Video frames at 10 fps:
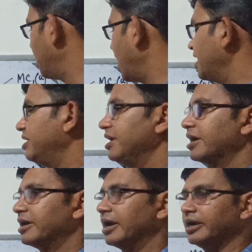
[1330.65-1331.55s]
by
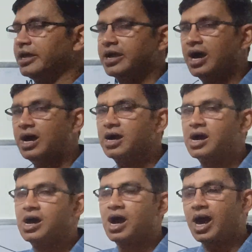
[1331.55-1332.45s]
dictating a
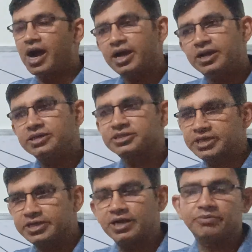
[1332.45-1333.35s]
higher
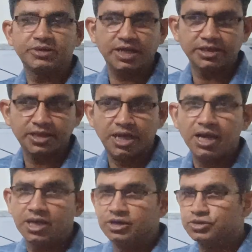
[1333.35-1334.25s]
setup than
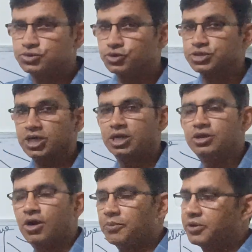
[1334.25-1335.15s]
the socially
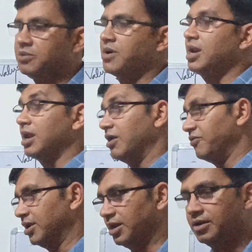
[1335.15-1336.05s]
optimal
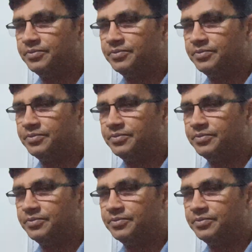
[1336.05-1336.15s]
level.